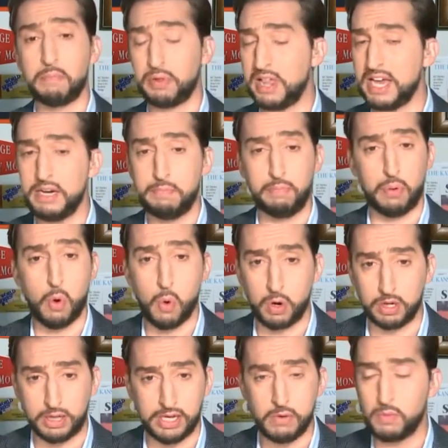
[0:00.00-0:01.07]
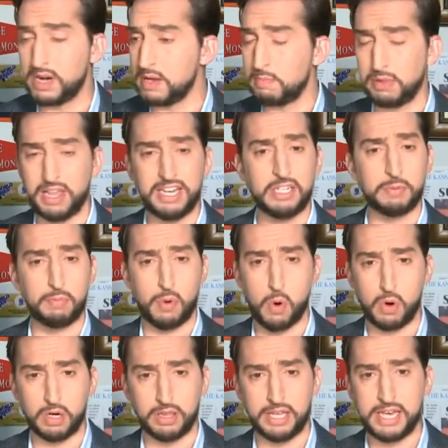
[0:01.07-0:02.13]
played poorly when he plays
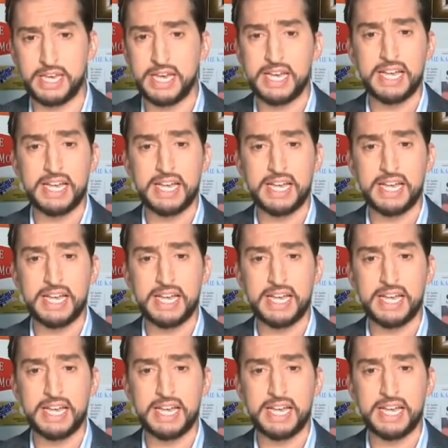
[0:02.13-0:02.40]
poorly,